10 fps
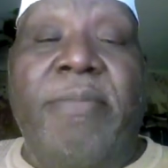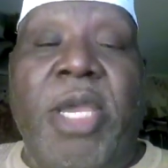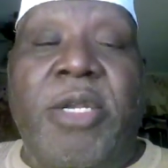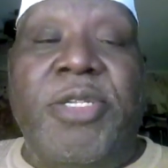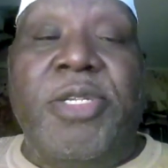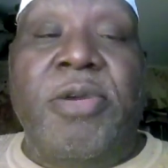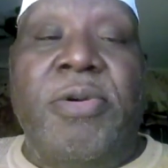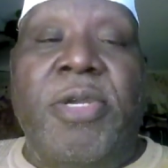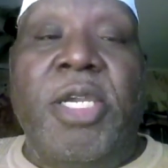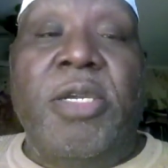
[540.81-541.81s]
at the end
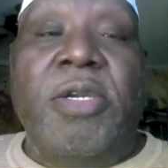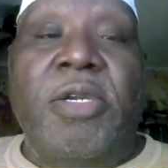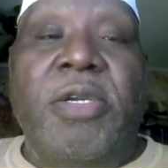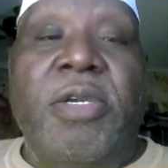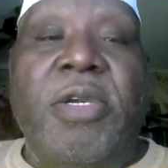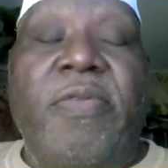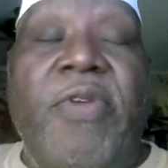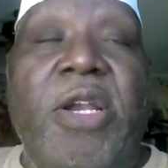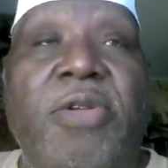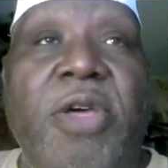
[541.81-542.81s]
of the day,
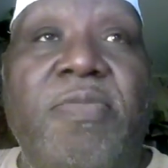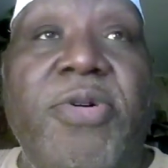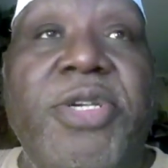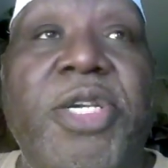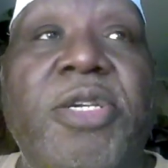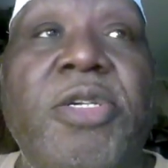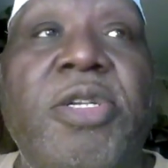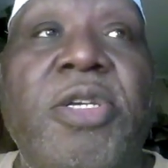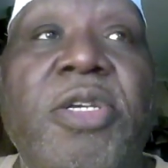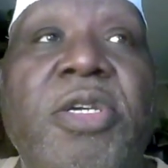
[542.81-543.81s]
what's the